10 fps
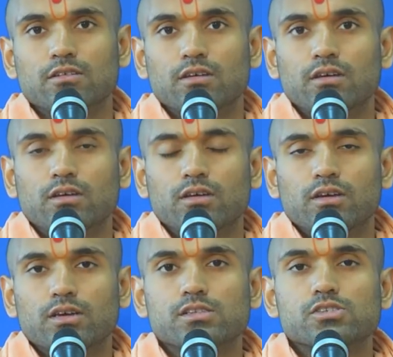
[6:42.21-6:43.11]

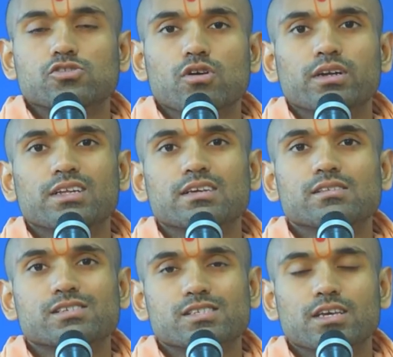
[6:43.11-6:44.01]
constructing
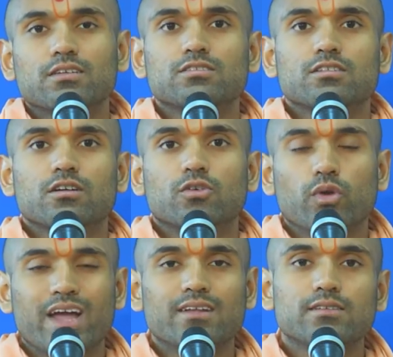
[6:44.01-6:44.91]
six grand
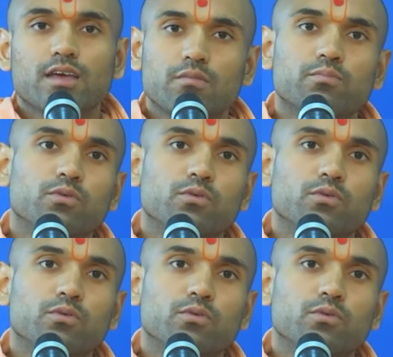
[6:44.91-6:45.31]
temples,